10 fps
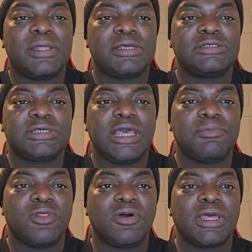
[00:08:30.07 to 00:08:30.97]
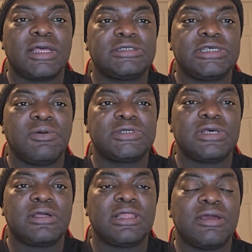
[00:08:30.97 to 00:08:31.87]
and just keep looking and see what's
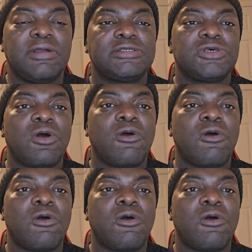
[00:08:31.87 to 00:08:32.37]
on clearance,